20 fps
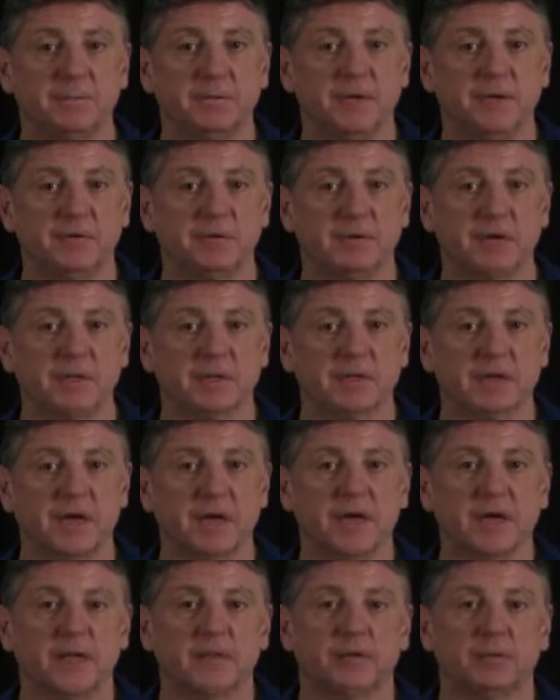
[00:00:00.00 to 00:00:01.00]
matrix
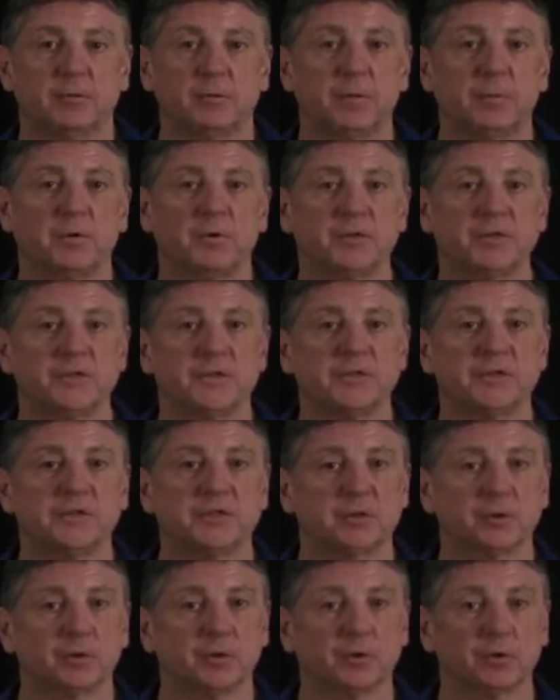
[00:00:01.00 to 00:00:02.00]
that represents
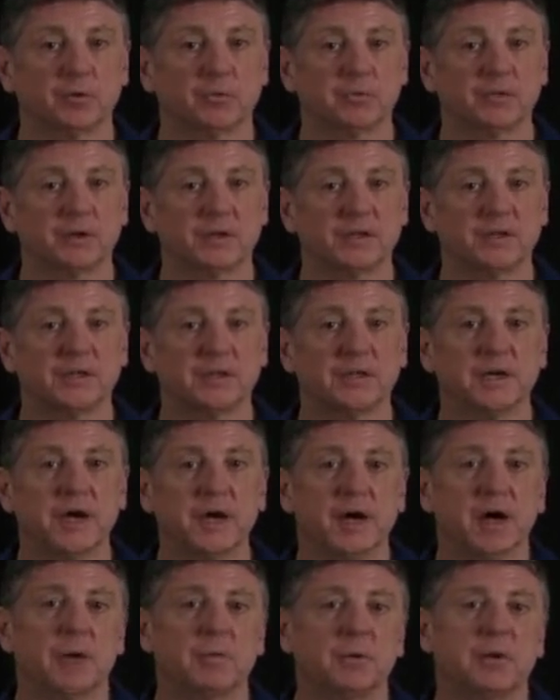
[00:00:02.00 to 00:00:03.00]
the kernel function
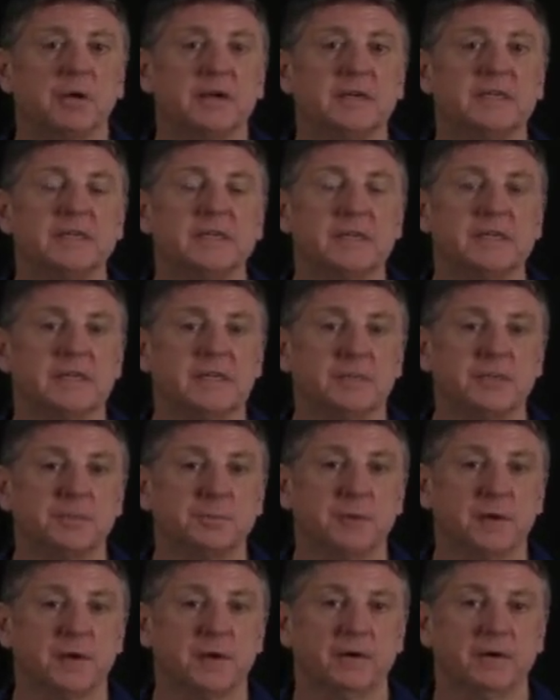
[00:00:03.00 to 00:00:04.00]
applied to
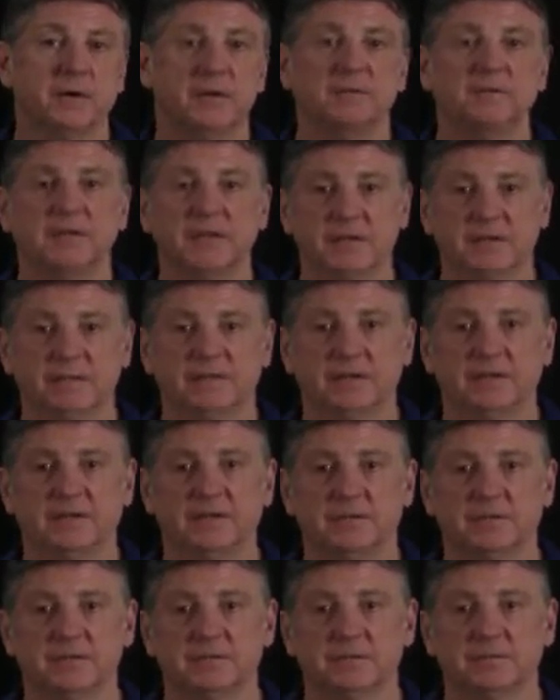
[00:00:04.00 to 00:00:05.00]
each pair of data
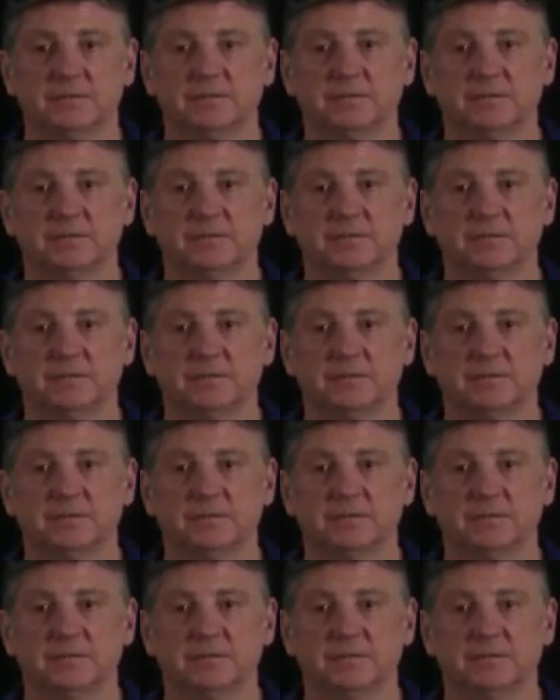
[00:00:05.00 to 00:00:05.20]
vectors.